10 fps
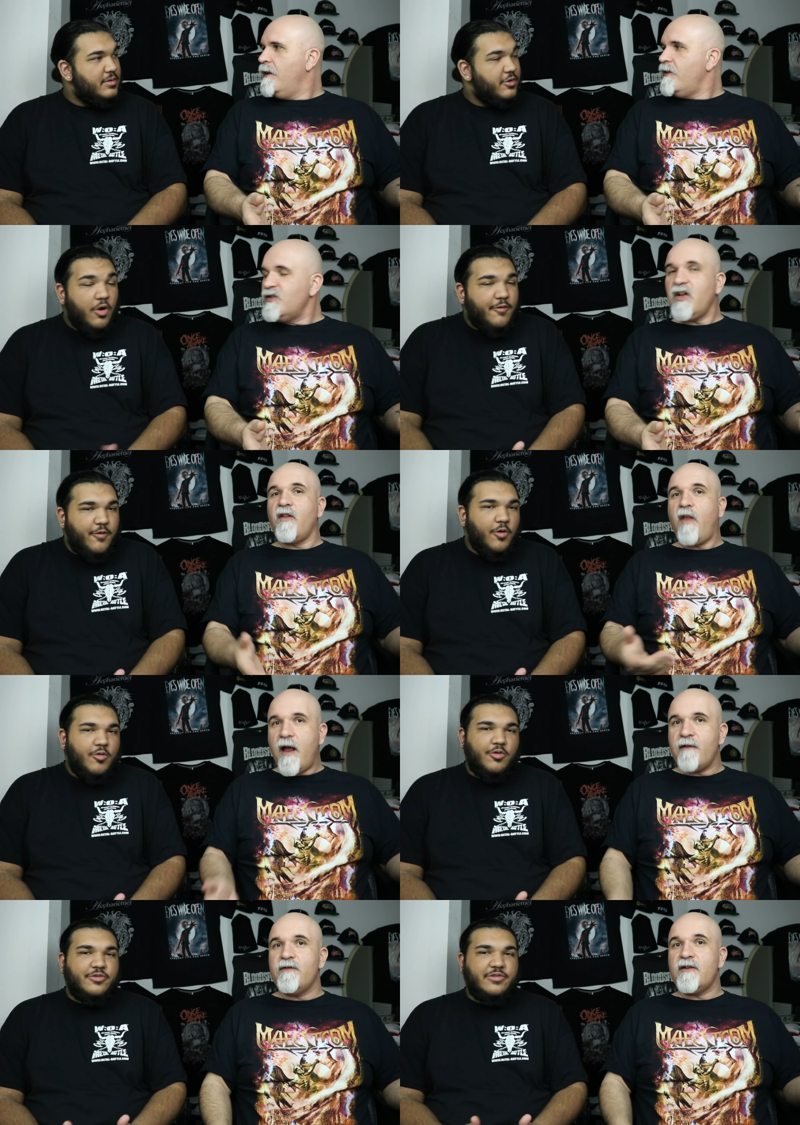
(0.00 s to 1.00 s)
Speaker 1: there there's a
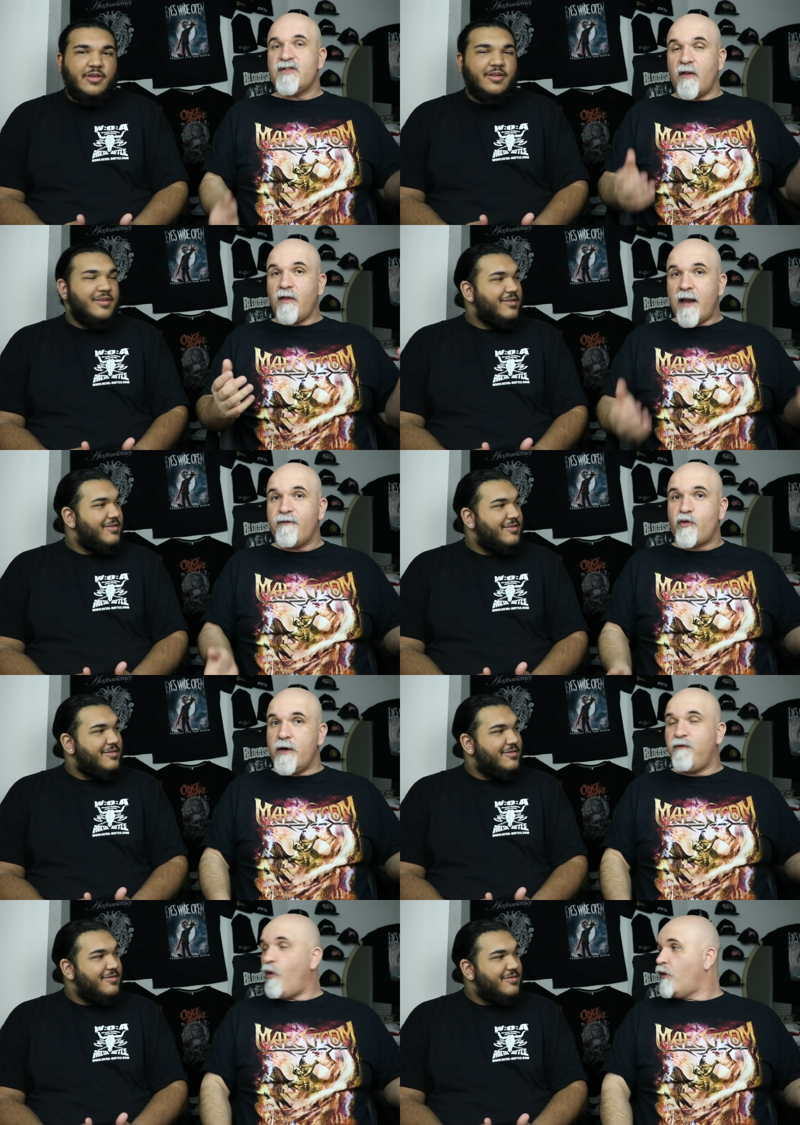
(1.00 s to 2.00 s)
vocals. lot of there's a lot of
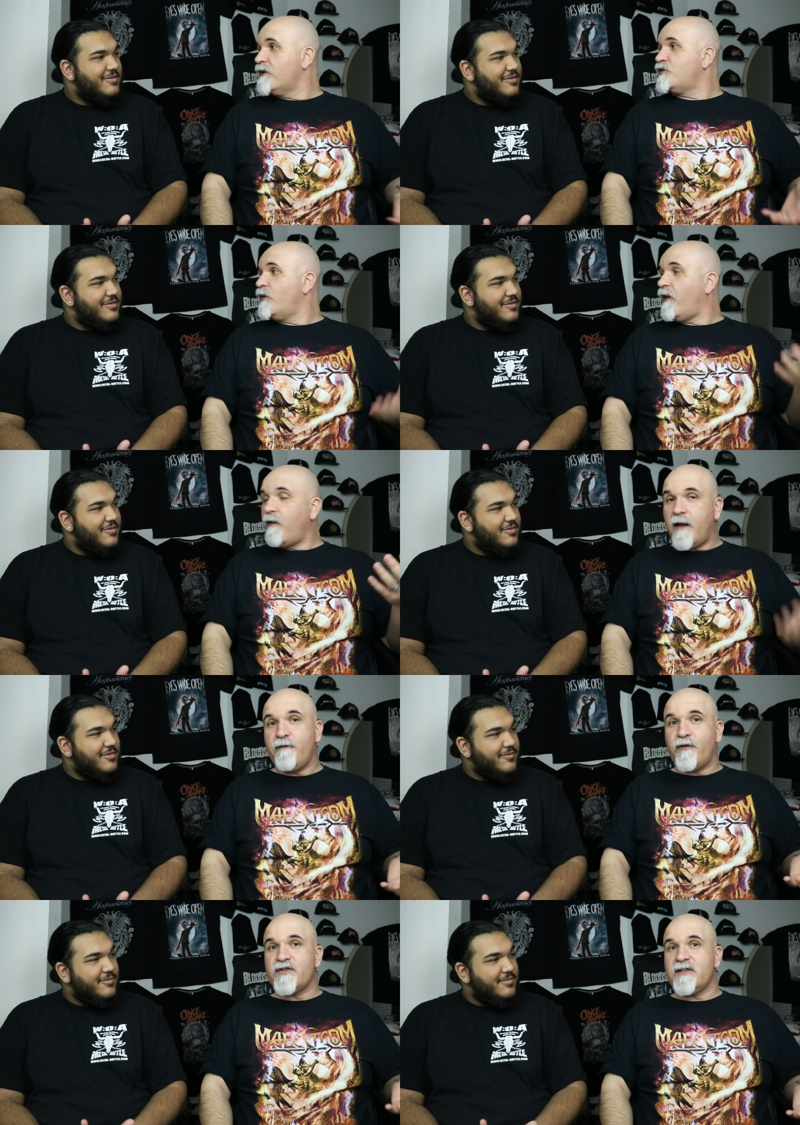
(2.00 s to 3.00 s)
great vocalists with a
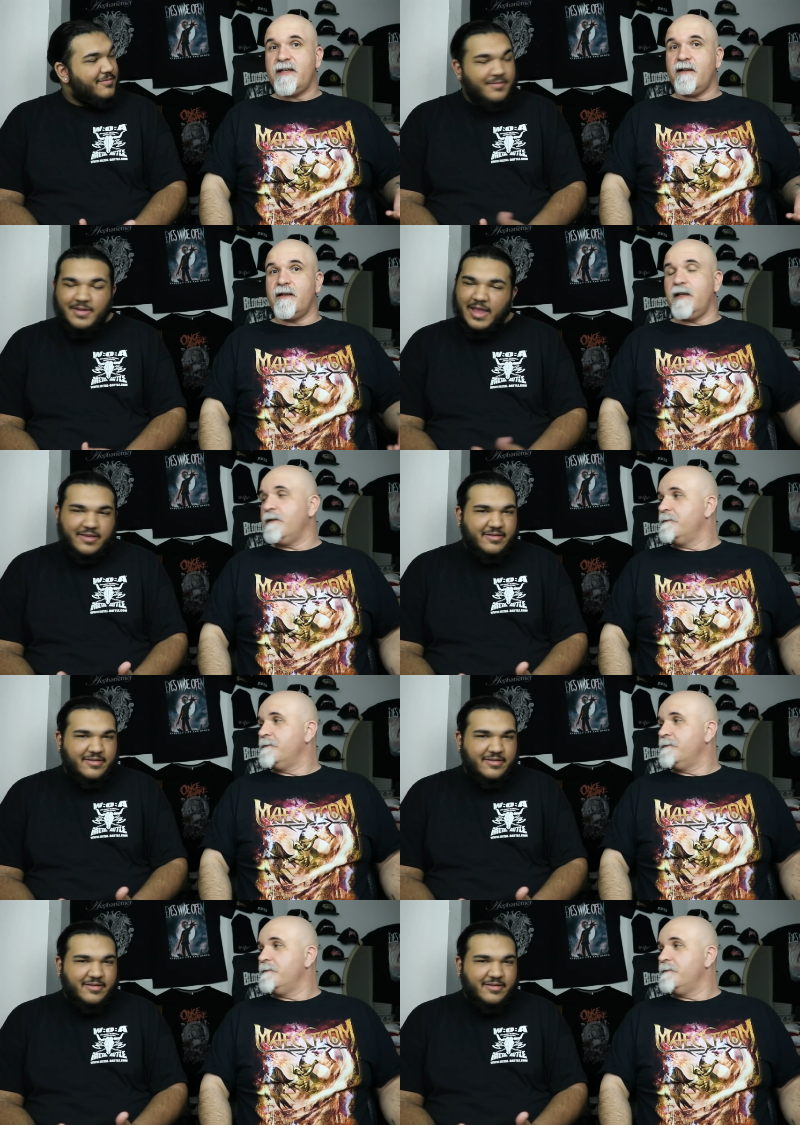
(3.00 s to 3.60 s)
lot of versatility.